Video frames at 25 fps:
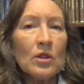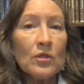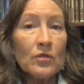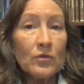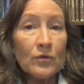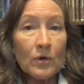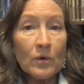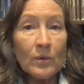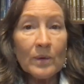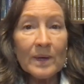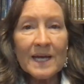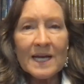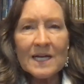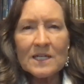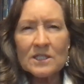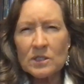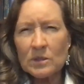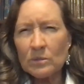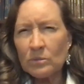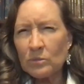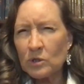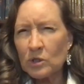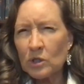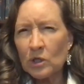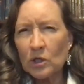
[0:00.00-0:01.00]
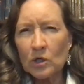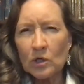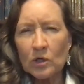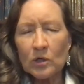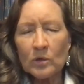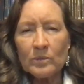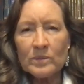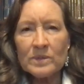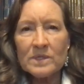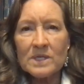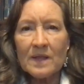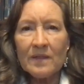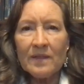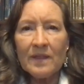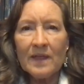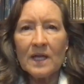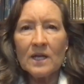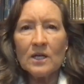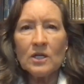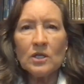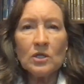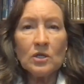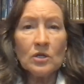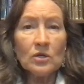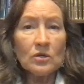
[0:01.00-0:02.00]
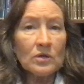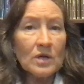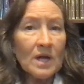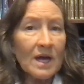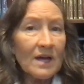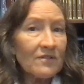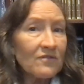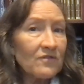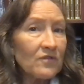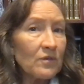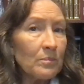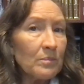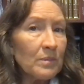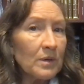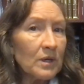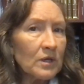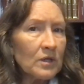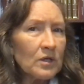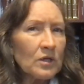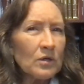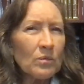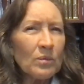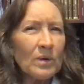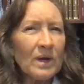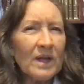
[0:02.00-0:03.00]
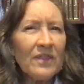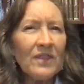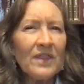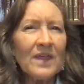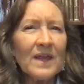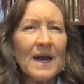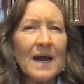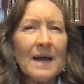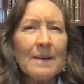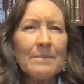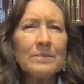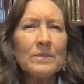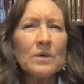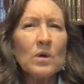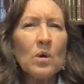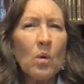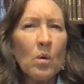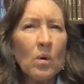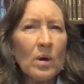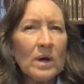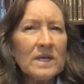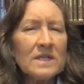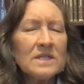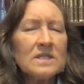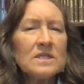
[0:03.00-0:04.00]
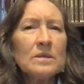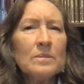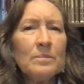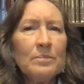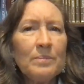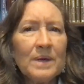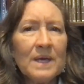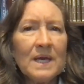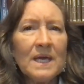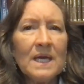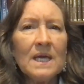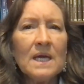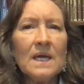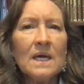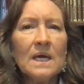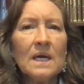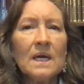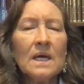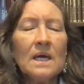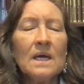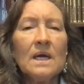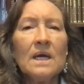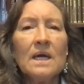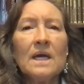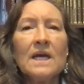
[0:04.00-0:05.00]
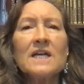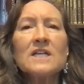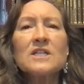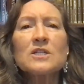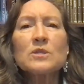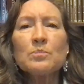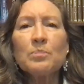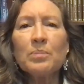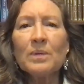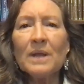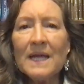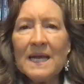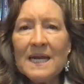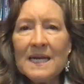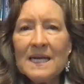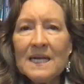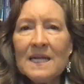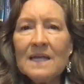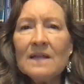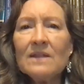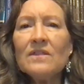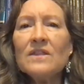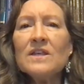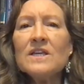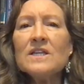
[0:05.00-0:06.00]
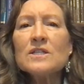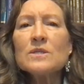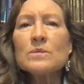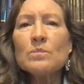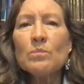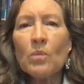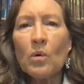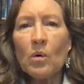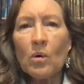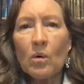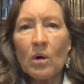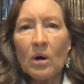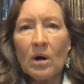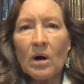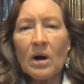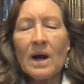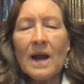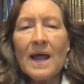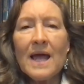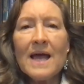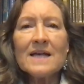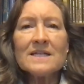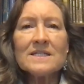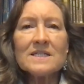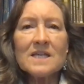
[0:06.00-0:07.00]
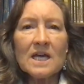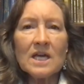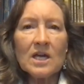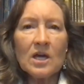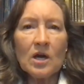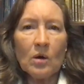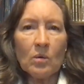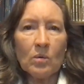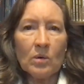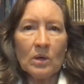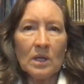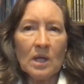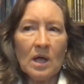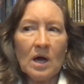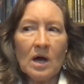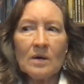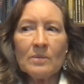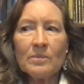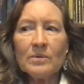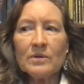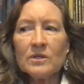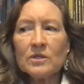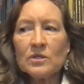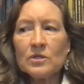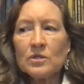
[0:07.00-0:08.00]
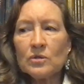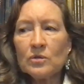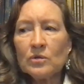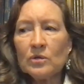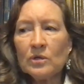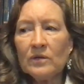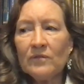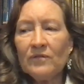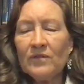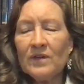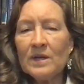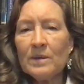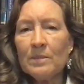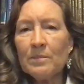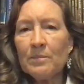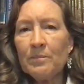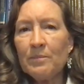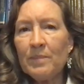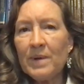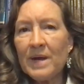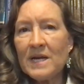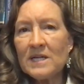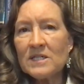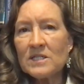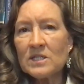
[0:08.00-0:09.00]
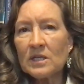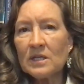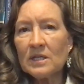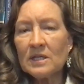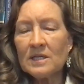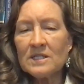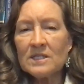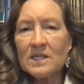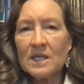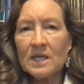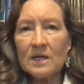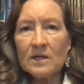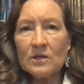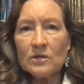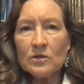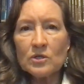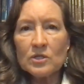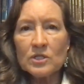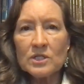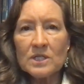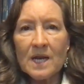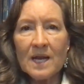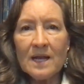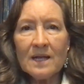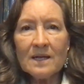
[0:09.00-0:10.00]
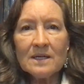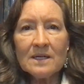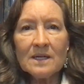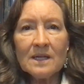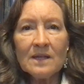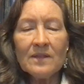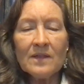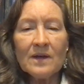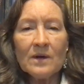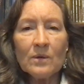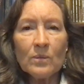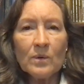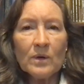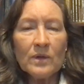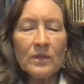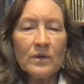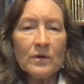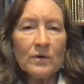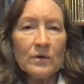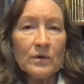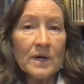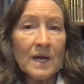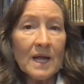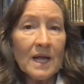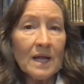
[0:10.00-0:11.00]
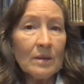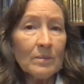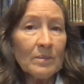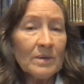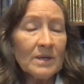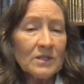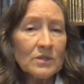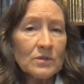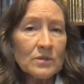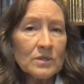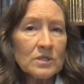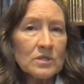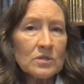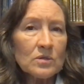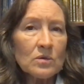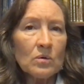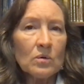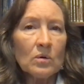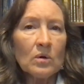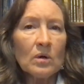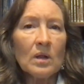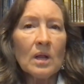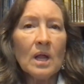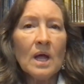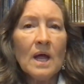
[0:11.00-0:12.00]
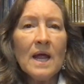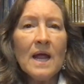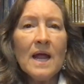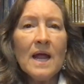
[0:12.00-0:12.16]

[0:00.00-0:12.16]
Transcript: throwing out some terms that you're not familiar with, and I'm going to be explaining these more as I go along. But the trivium basically is that understanding that when they're in elementary school,